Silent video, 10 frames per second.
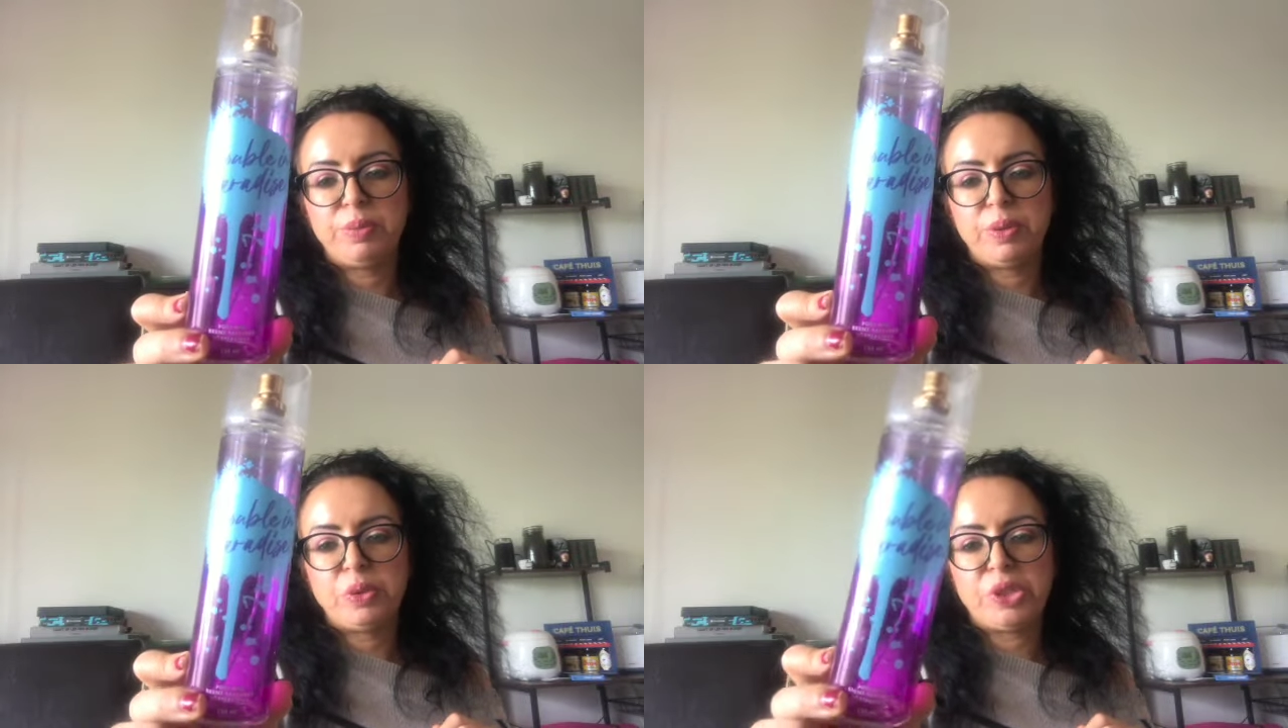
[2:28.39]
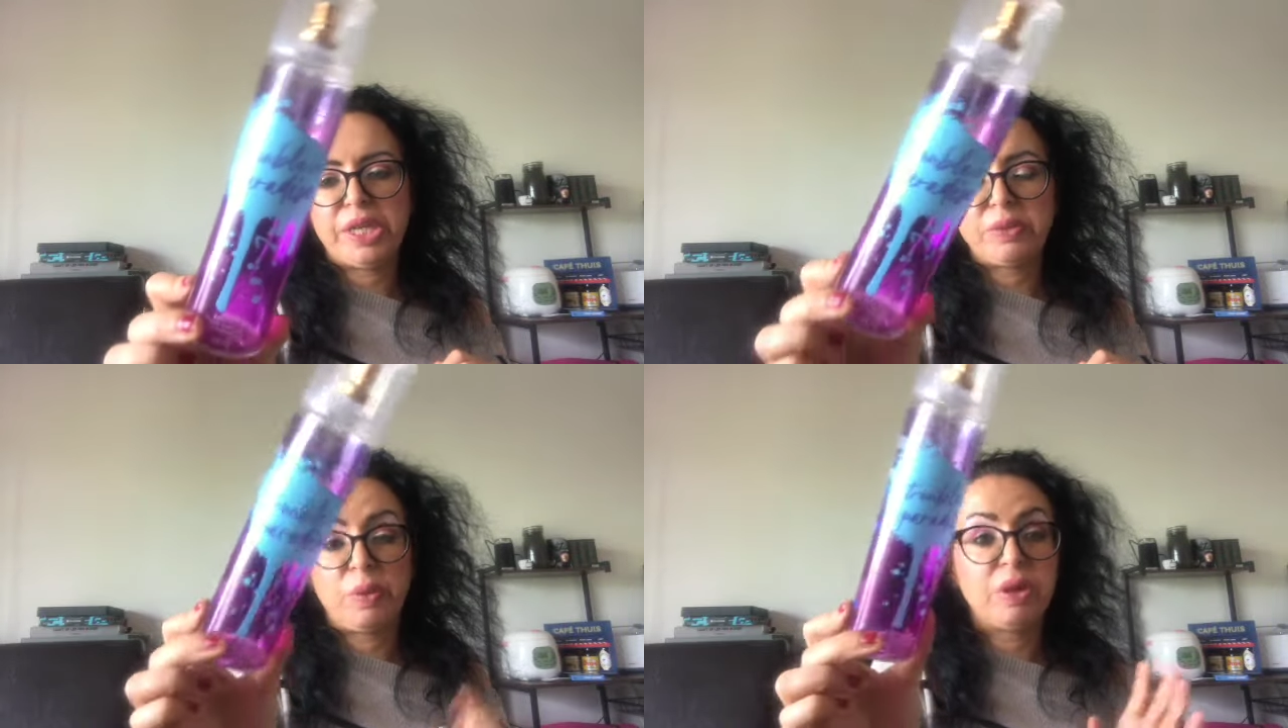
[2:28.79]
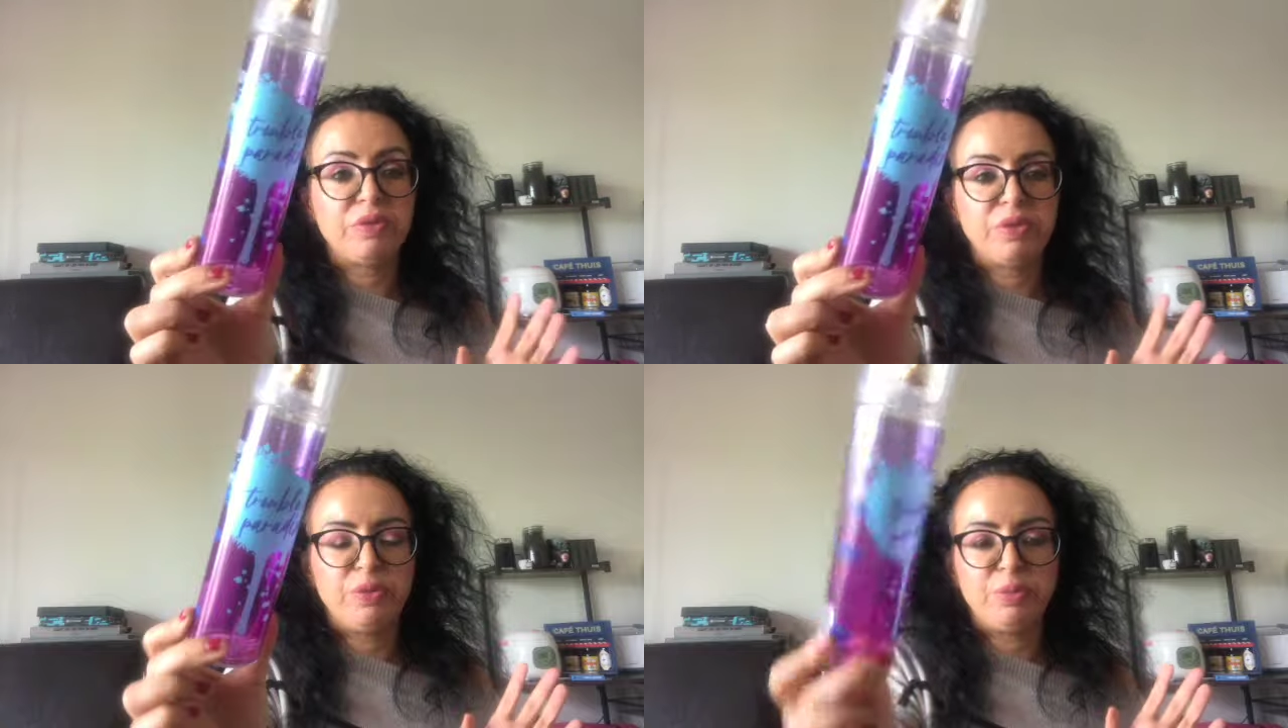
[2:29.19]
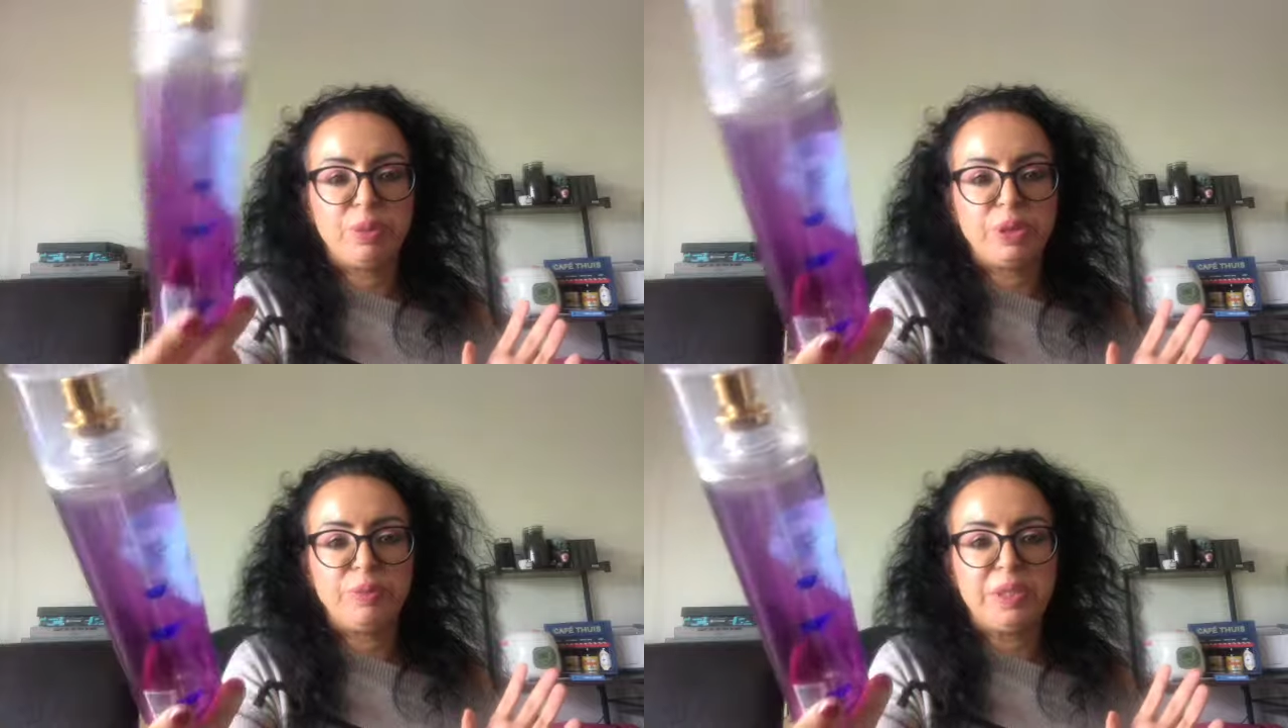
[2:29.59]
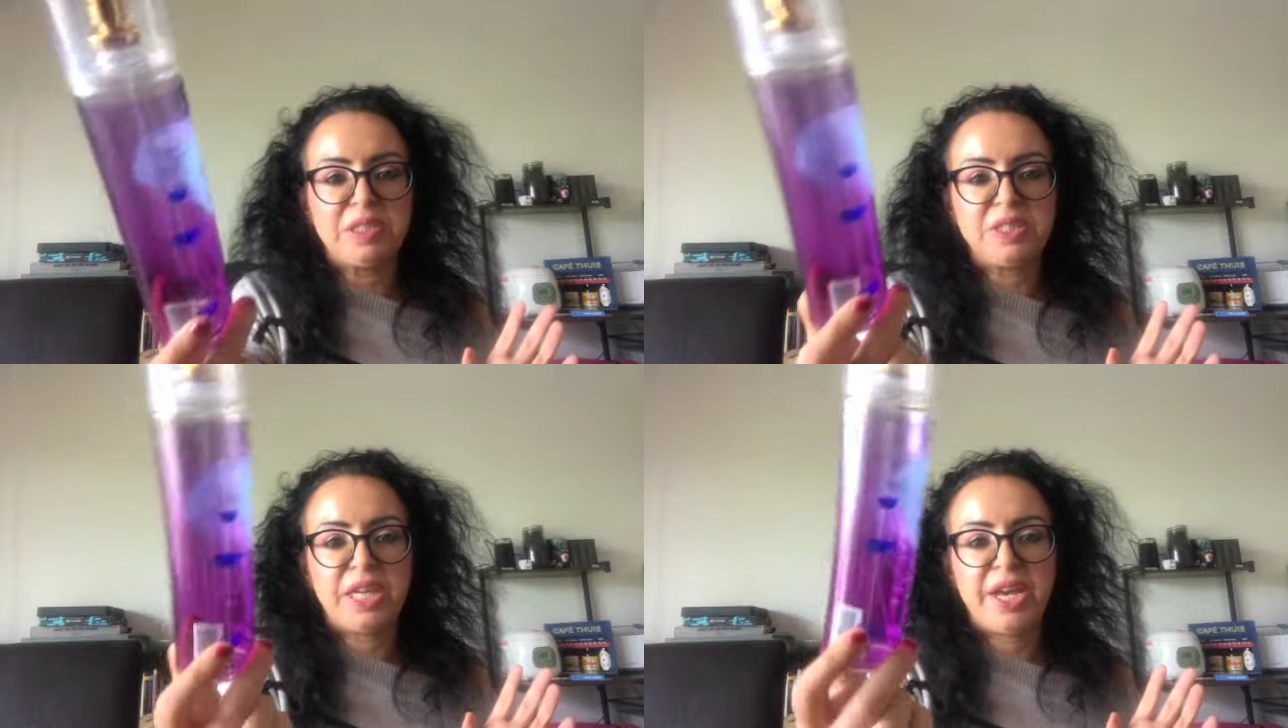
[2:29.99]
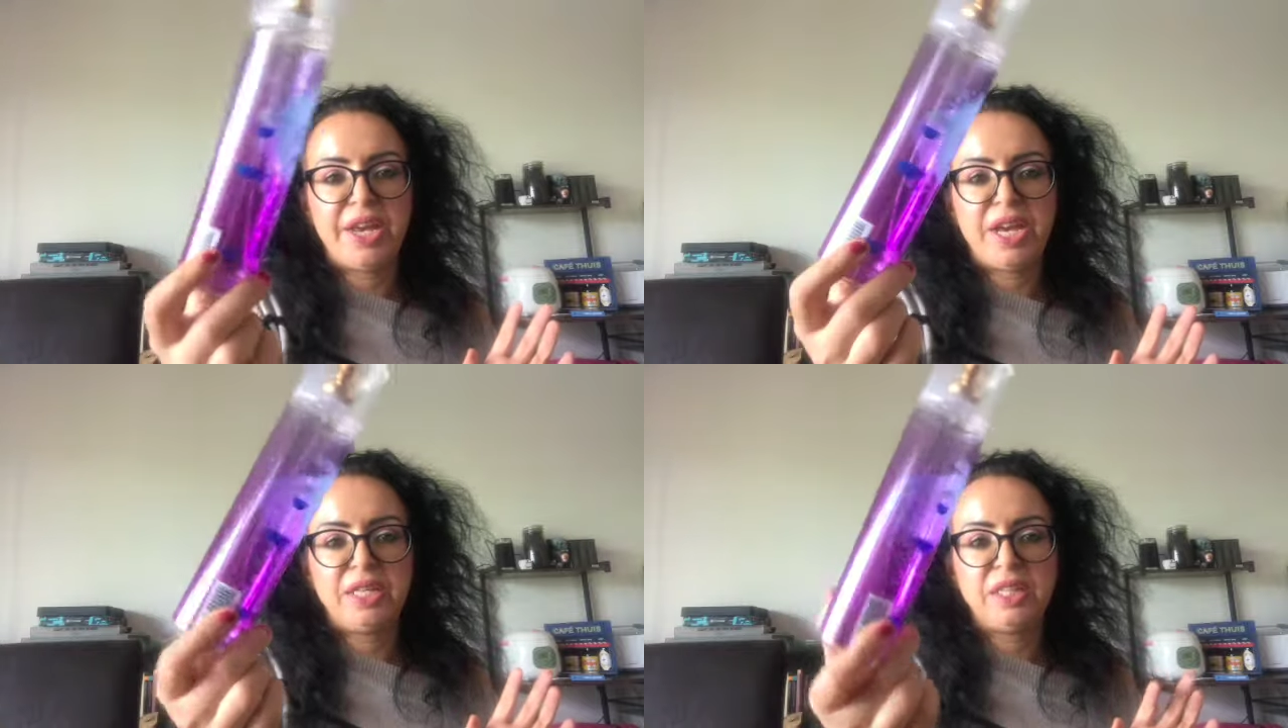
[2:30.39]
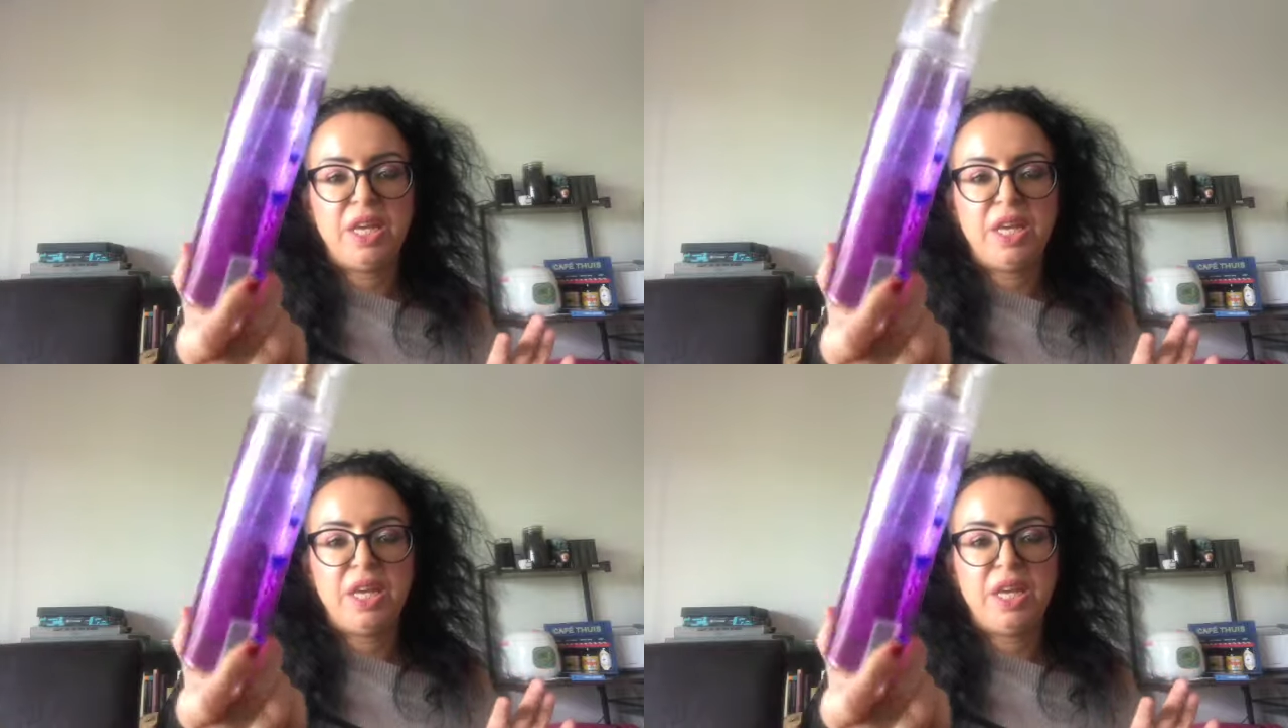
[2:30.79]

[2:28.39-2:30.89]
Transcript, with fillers: project one of the body mists that I had